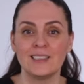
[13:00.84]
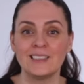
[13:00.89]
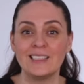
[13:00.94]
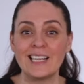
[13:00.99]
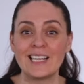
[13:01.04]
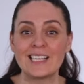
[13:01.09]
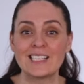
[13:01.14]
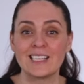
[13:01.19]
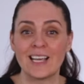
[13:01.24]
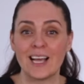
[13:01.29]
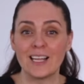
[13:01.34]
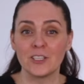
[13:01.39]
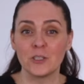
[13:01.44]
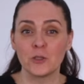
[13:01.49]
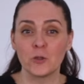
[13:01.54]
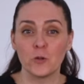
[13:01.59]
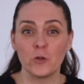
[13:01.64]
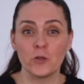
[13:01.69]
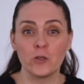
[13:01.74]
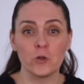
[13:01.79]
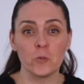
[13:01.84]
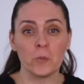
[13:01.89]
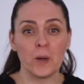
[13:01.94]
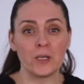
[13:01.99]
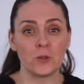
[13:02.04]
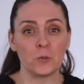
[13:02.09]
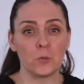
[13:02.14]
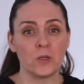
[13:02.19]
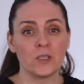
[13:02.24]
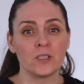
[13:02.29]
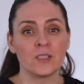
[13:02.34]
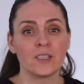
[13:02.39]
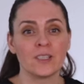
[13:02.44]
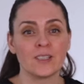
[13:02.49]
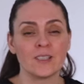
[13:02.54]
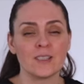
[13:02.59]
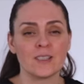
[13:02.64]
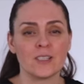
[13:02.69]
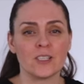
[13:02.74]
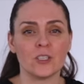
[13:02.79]
The next category you might want to
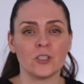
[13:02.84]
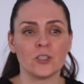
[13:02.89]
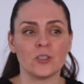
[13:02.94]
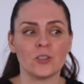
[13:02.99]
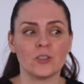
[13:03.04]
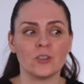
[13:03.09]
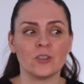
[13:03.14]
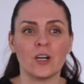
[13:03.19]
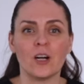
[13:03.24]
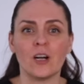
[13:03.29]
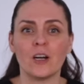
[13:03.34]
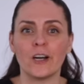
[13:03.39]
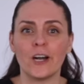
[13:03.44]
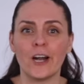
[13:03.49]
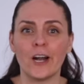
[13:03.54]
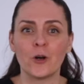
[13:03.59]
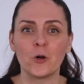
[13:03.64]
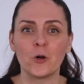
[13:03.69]
consider are